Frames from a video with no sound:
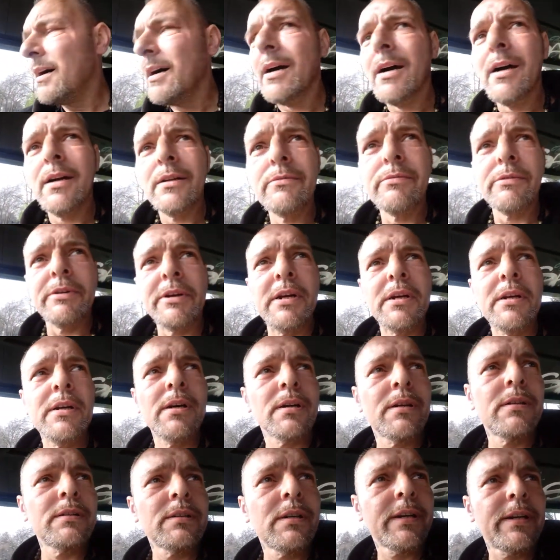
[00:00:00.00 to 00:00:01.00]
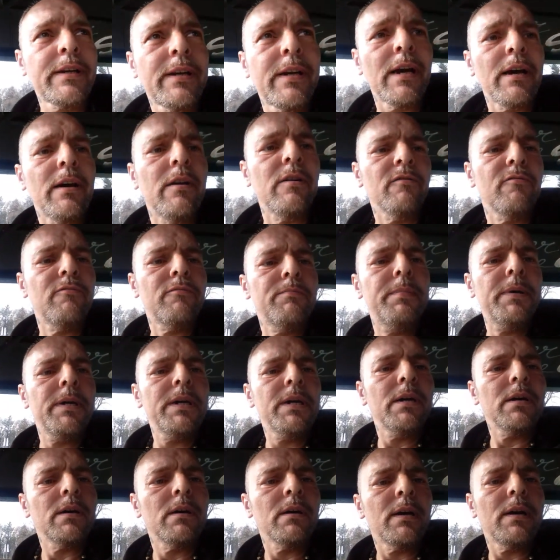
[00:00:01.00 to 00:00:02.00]
I drink a can of
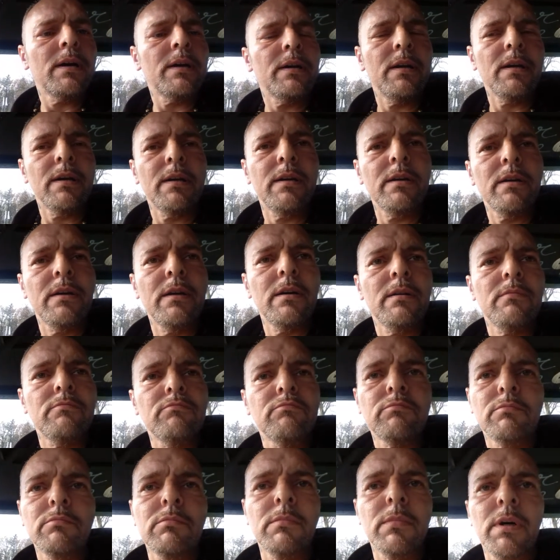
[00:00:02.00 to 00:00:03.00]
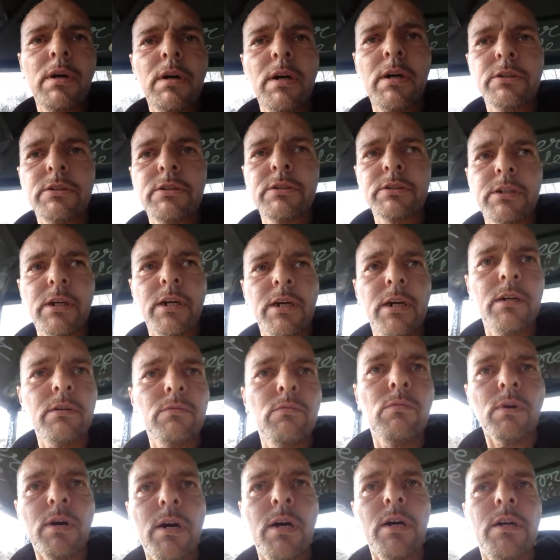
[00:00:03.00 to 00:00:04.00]
beer and then I stay a
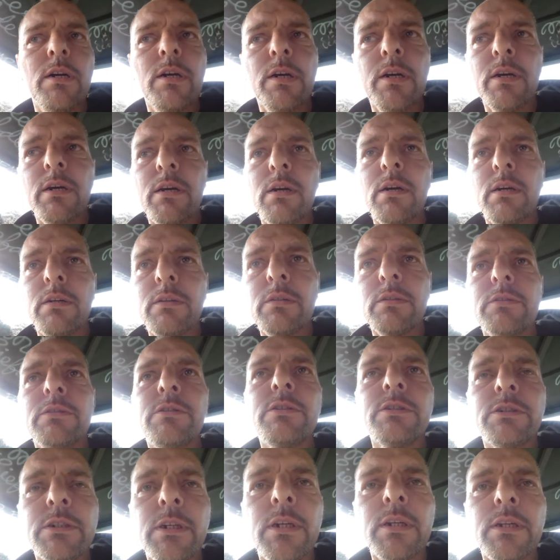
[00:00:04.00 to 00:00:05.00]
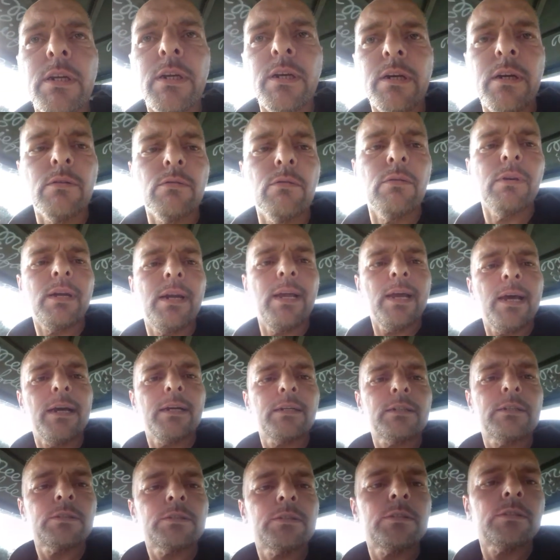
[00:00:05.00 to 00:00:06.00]
while here and sitting,
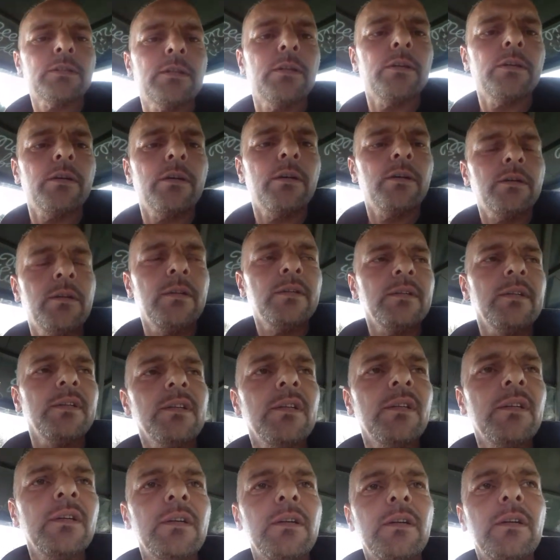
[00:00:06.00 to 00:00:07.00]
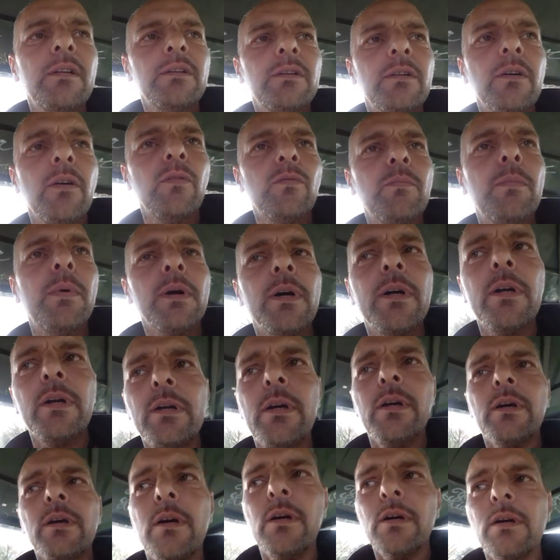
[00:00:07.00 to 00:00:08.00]
relax,
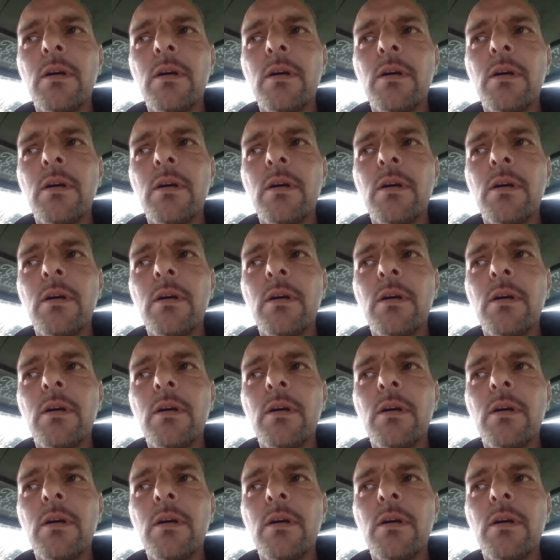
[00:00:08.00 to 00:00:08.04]
nobody